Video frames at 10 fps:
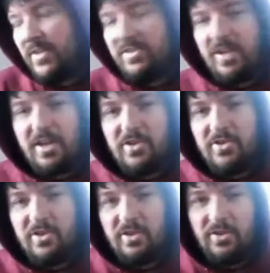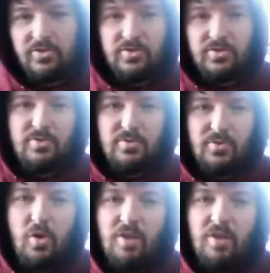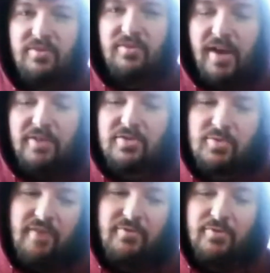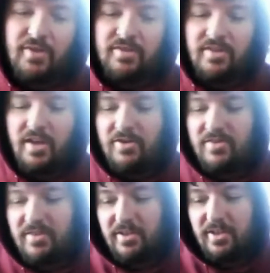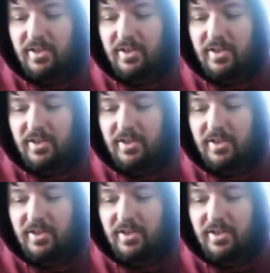that's kind of the two qualifying factors we have for Red Scare is,